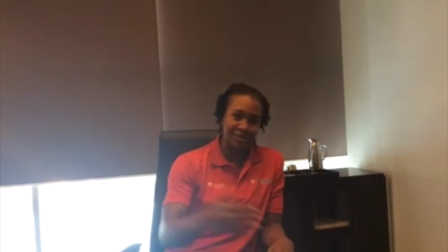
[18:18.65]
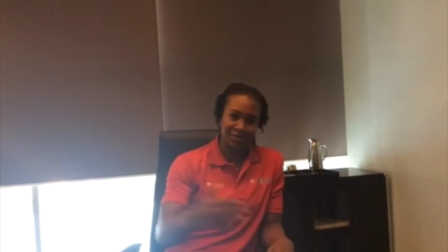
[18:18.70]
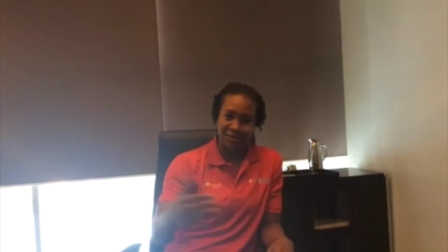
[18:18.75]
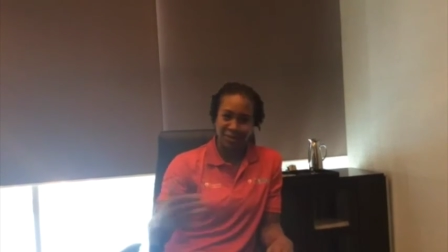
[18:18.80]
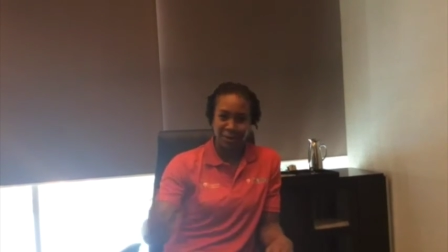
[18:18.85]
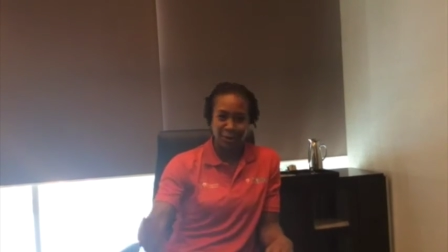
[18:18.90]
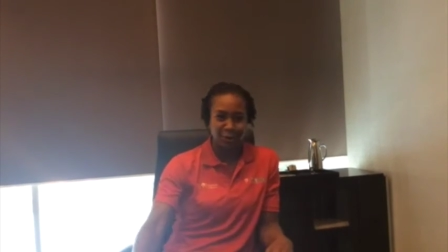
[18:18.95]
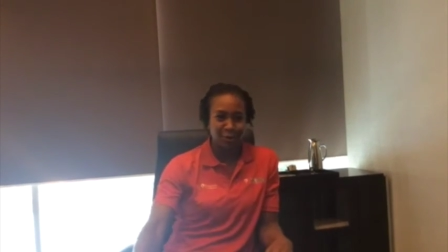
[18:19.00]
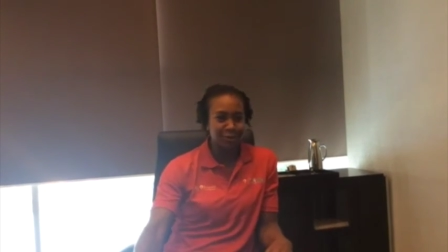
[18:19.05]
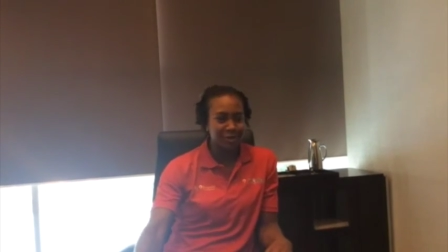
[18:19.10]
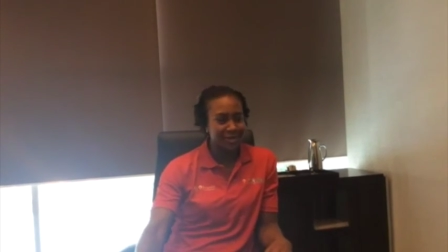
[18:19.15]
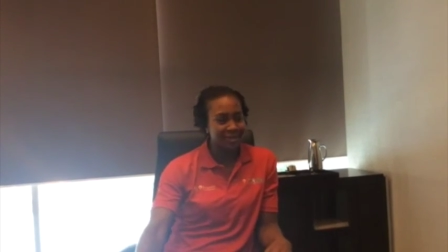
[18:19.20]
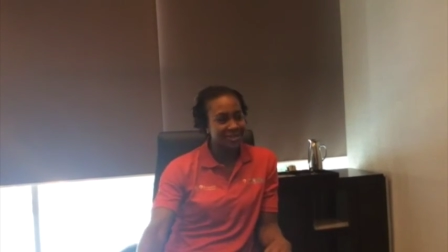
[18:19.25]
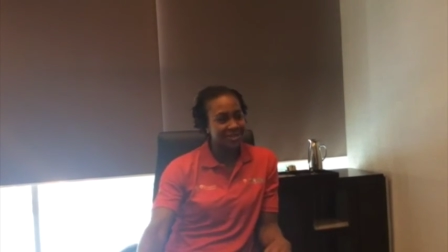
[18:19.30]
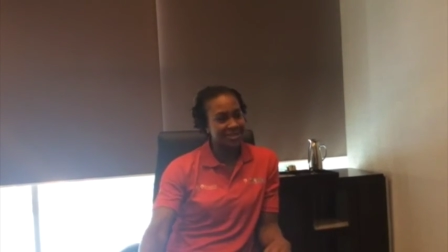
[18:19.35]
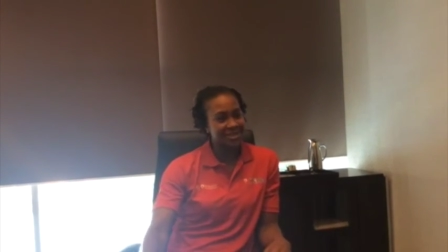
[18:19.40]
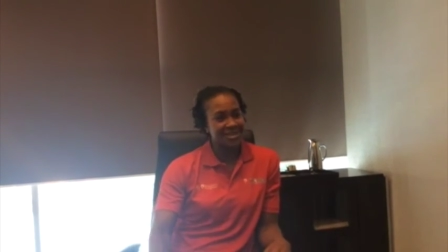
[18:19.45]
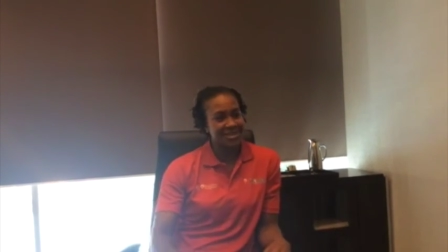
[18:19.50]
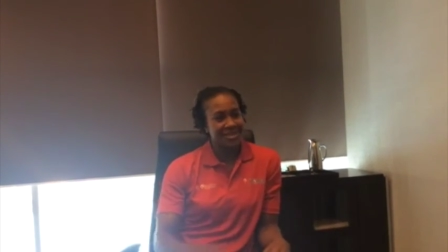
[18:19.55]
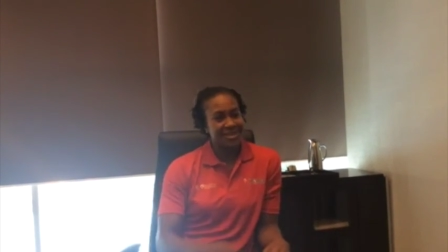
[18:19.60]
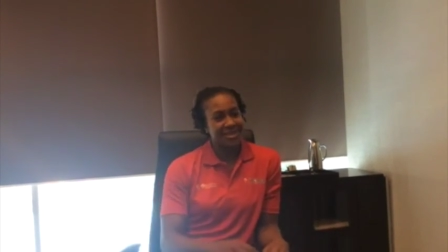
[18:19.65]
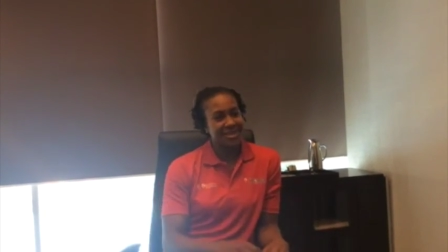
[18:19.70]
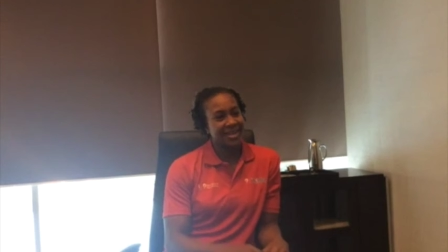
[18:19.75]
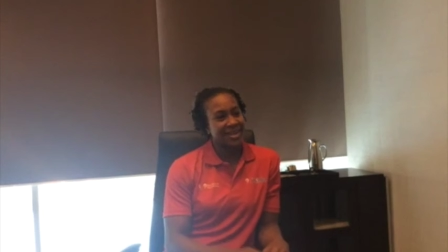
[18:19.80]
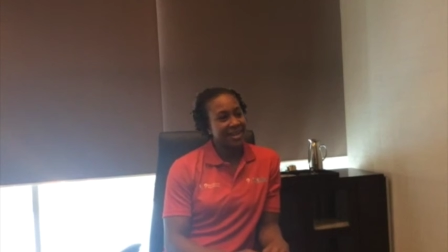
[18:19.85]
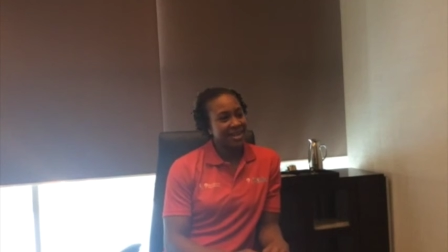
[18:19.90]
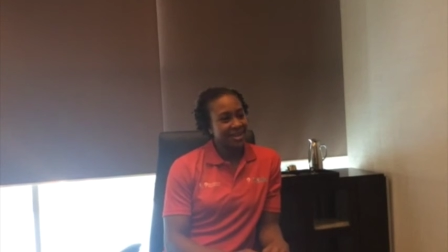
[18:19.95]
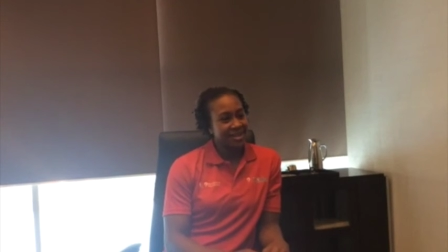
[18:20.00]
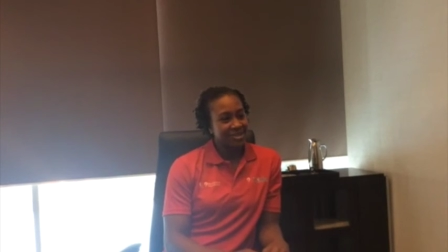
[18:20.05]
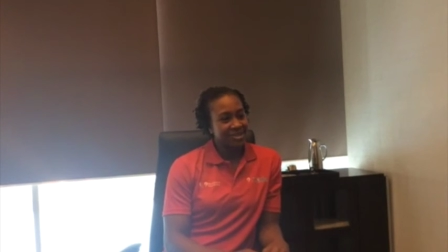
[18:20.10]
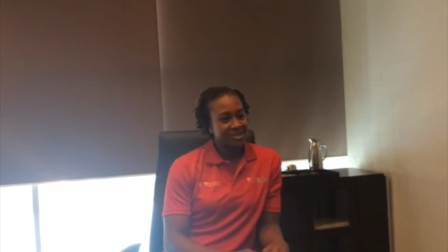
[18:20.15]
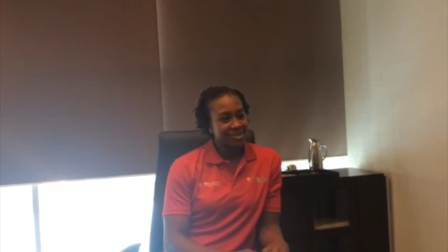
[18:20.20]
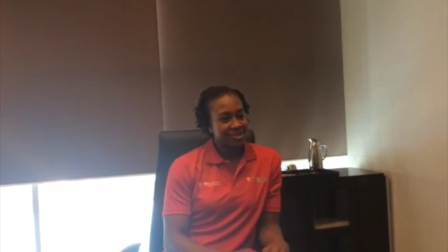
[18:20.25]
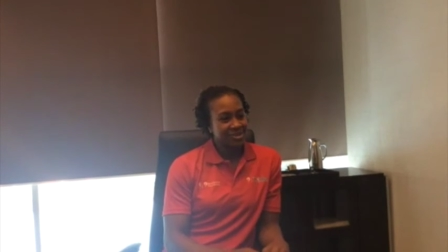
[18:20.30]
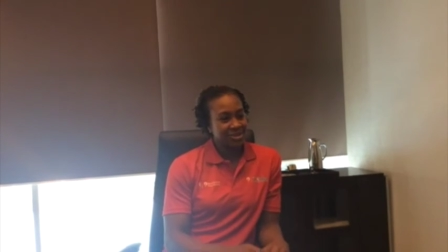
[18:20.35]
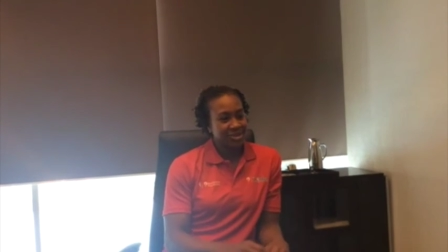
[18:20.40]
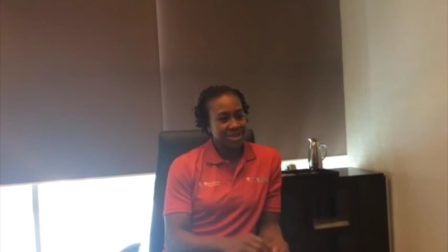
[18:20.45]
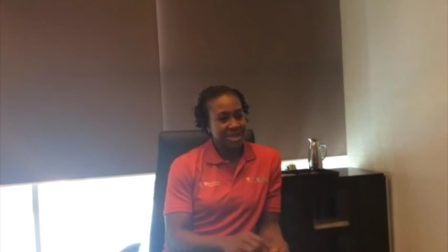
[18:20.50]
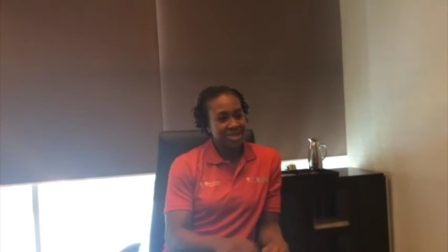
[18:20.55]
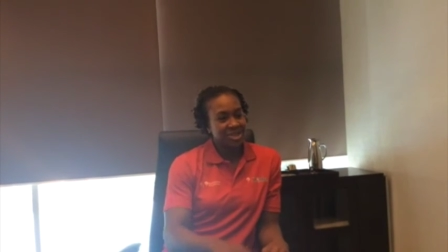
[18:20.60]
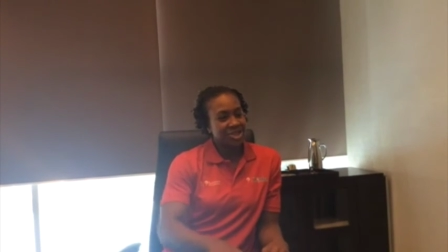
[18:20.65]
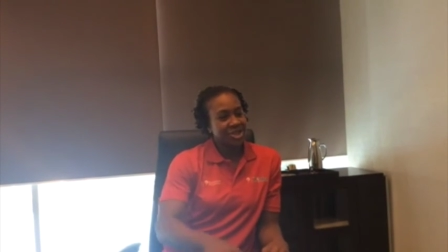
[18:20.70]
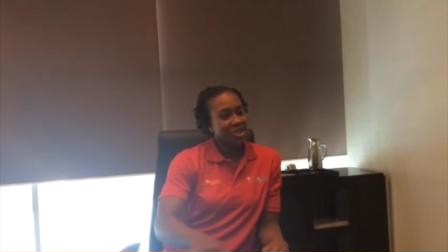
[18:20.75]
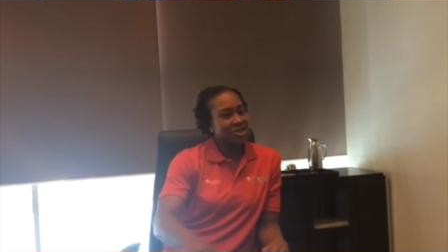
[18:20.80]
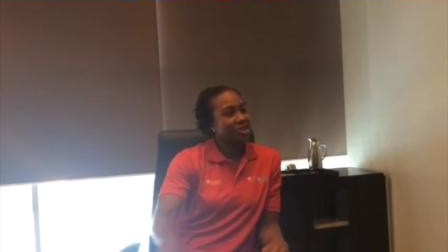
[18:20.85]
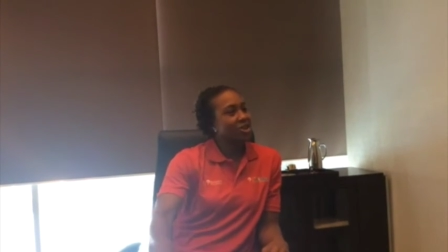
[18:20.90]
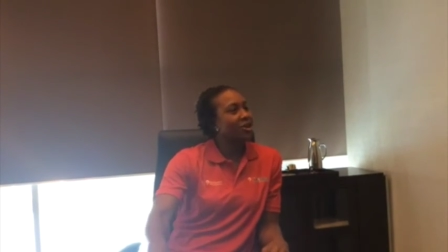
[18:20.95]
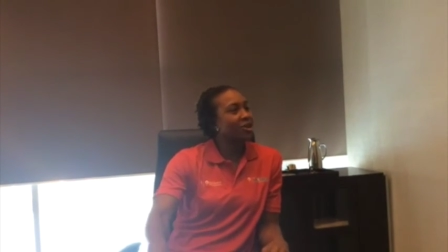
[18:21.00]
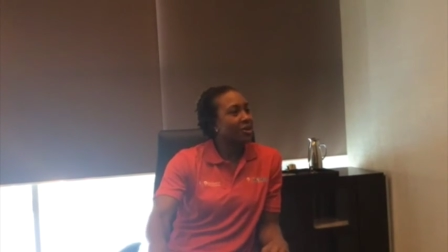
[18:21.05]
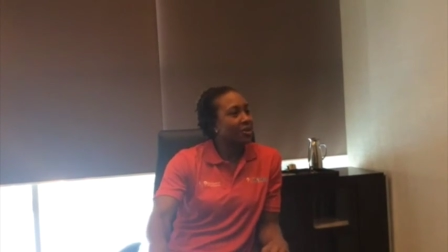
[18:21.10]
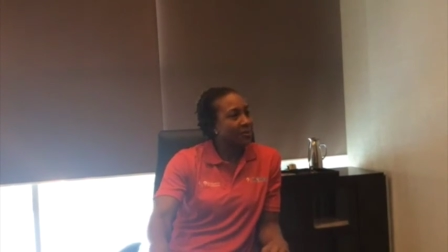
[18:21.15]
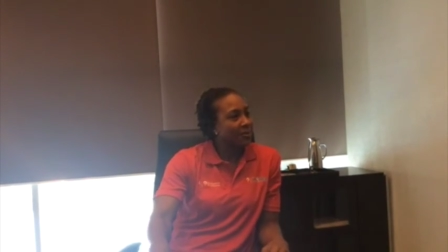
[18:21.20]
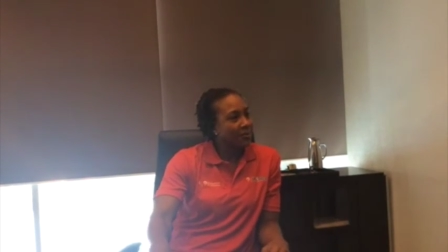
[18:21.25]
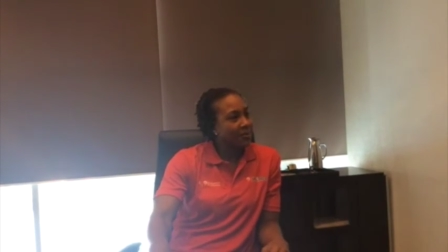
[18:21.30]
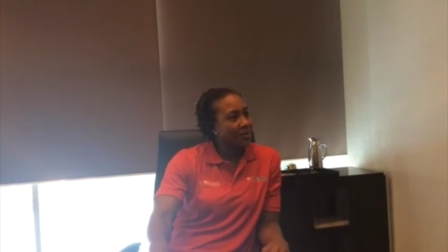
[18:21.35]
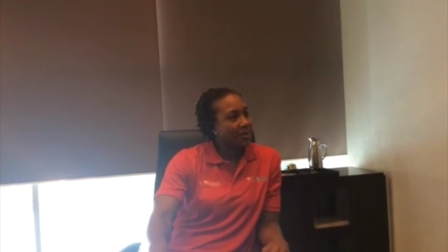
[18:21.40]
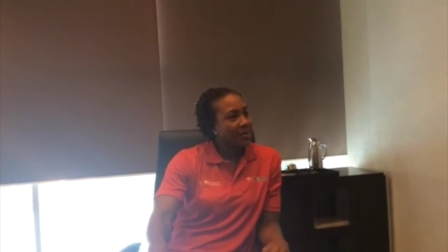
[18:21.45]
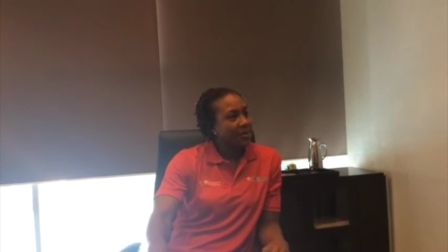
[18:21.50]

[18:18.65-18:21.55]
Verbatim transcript: to the oldest and teaching them